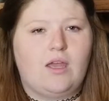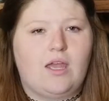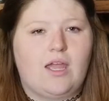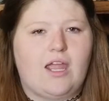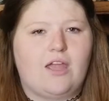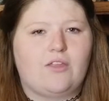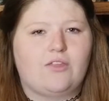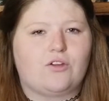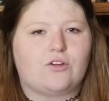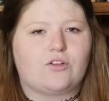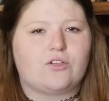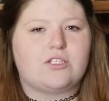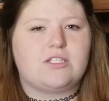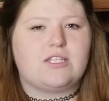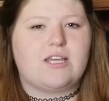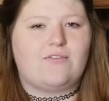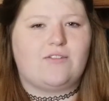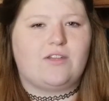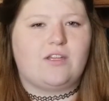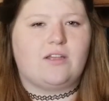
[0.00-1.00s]
And there's
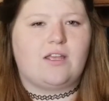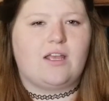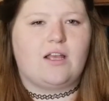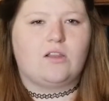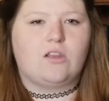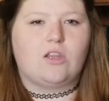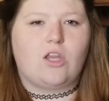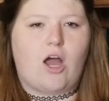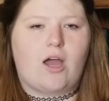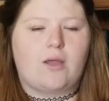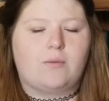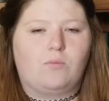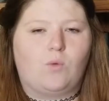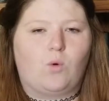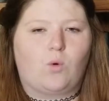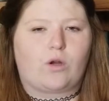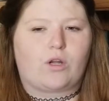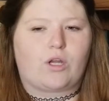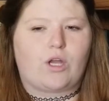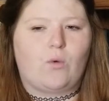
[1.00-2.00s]
definitely a lot
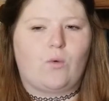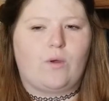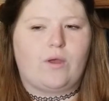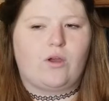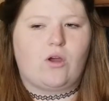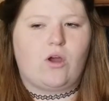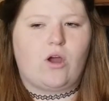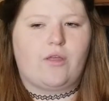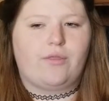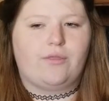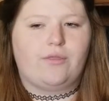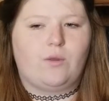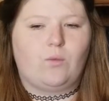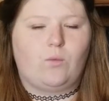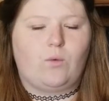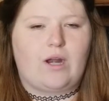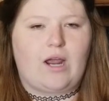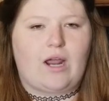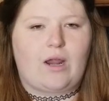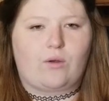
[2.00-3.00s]
more going on than
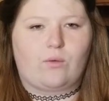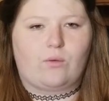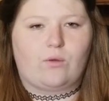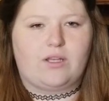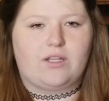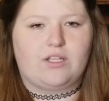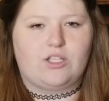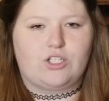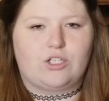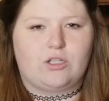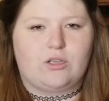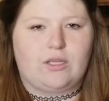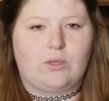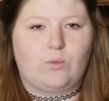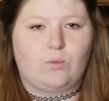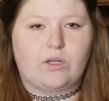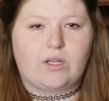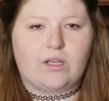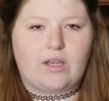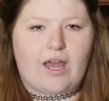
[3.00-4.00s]
what I initially
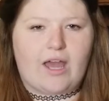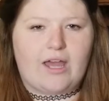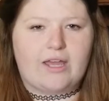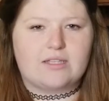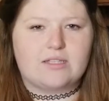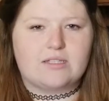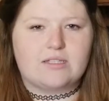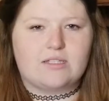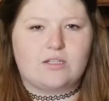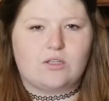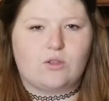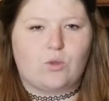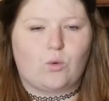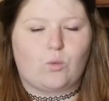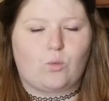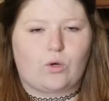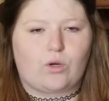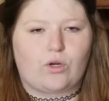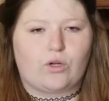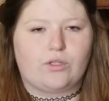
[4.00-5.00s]
realized. The
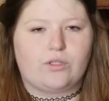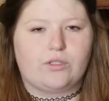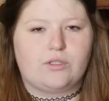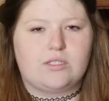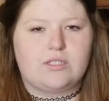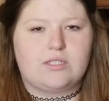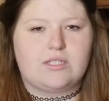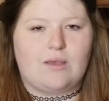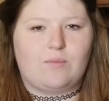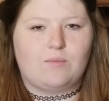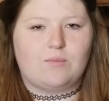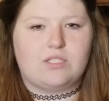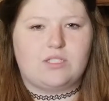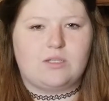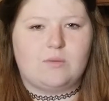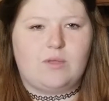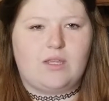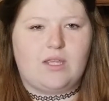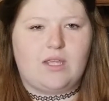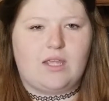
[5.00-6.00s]
world seems
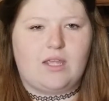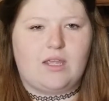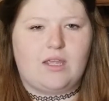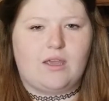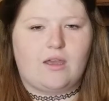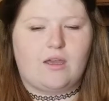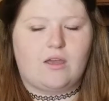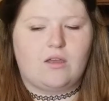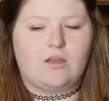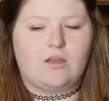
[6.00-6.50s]
to be...